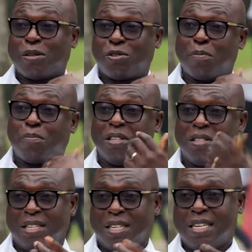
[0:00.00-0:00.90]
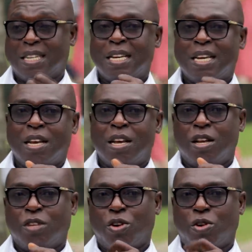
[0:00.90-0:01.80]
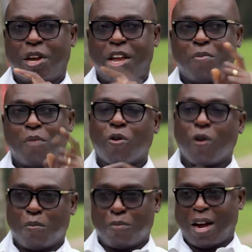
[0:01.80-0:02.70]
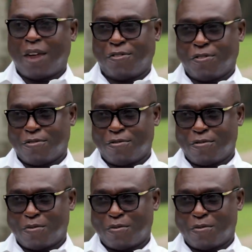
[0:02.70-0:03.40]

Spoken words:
supposed to be a police man. Into a college, I was brave.